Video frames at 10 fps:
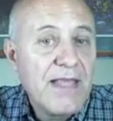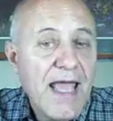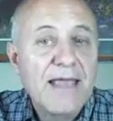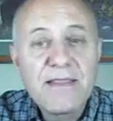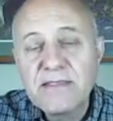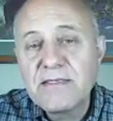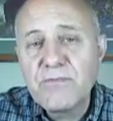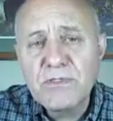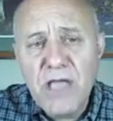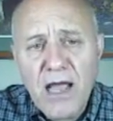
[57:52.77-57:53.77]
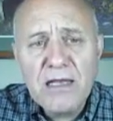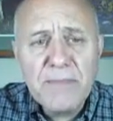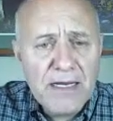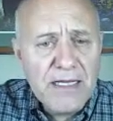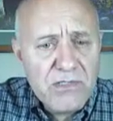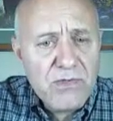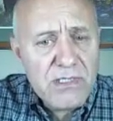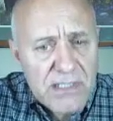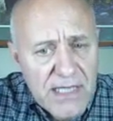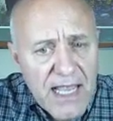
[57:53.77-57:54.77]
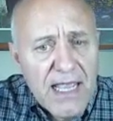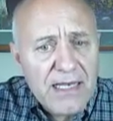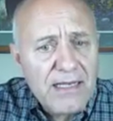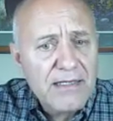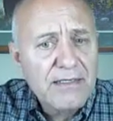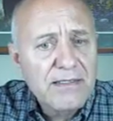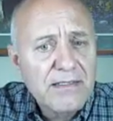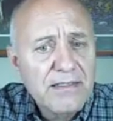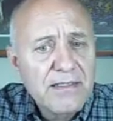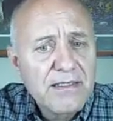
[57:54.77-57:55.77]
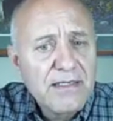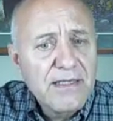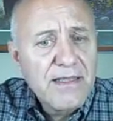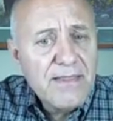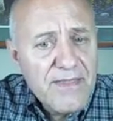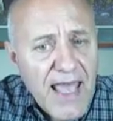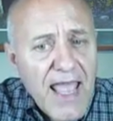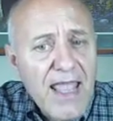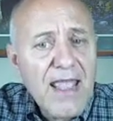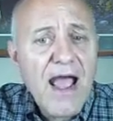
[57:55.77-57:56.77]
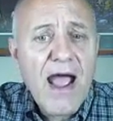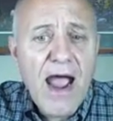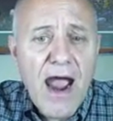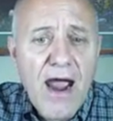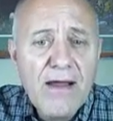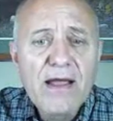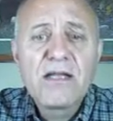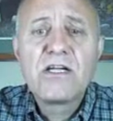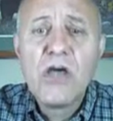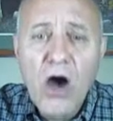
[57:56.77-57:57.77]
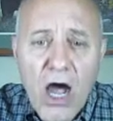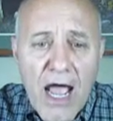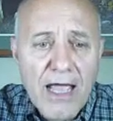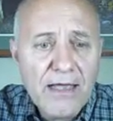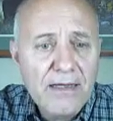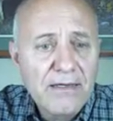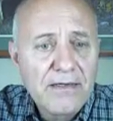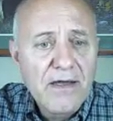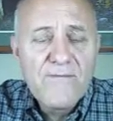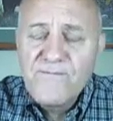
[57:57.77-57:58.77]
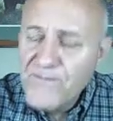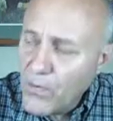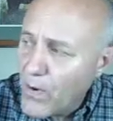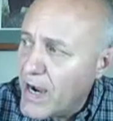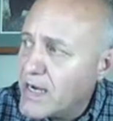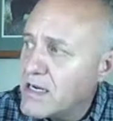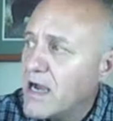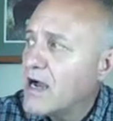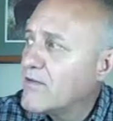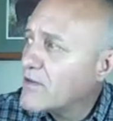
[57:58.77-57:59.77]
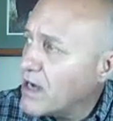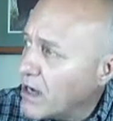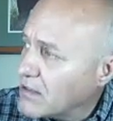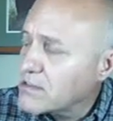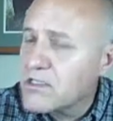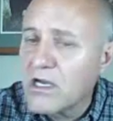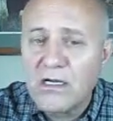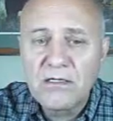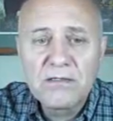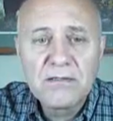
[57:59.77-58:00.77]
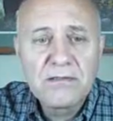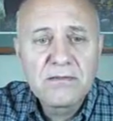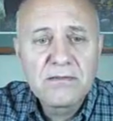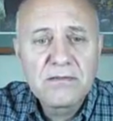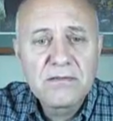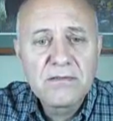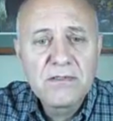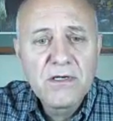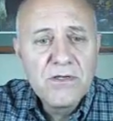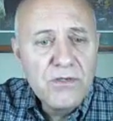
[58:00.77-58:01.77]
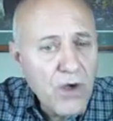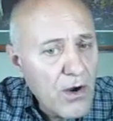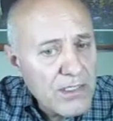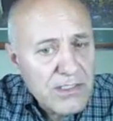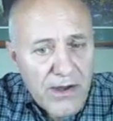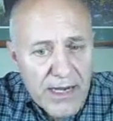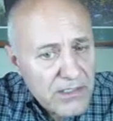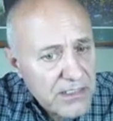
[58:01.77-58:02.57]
We're talking about Israel's seed. They are goy, void of counsel, nor is there